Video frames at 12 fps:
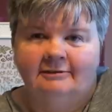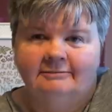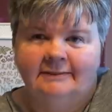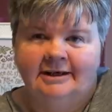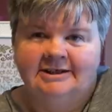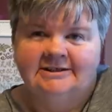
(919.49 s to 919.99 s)

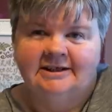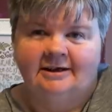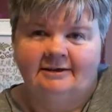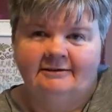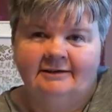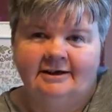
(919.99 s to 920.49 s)
make a start
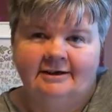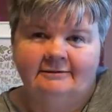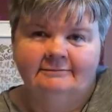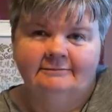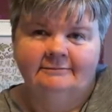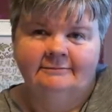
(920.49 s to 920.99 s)
on that.
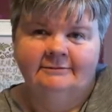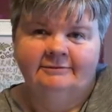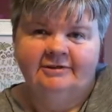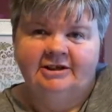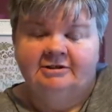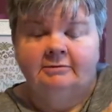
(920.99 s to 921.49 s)

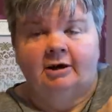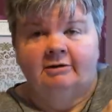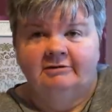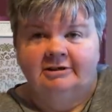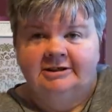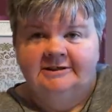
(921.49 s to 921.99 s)
finish it, well,
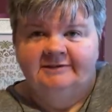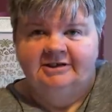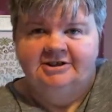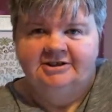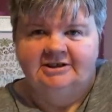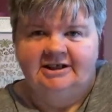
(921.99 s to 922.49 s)
at least
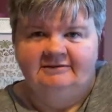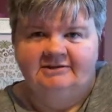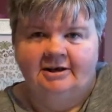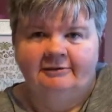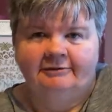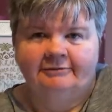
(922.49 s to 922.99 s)
finish the leaves
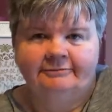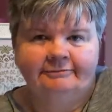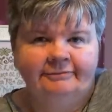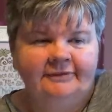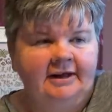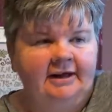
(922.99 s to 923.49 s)
off
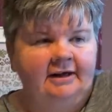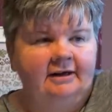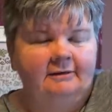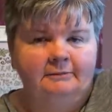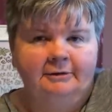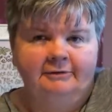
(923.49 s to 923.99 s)

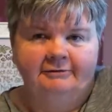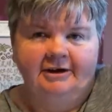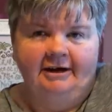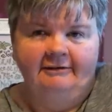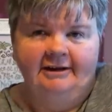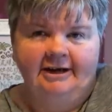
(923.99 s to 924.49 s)
and move
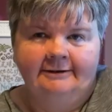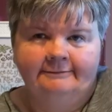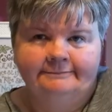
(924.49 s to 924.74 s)
down then.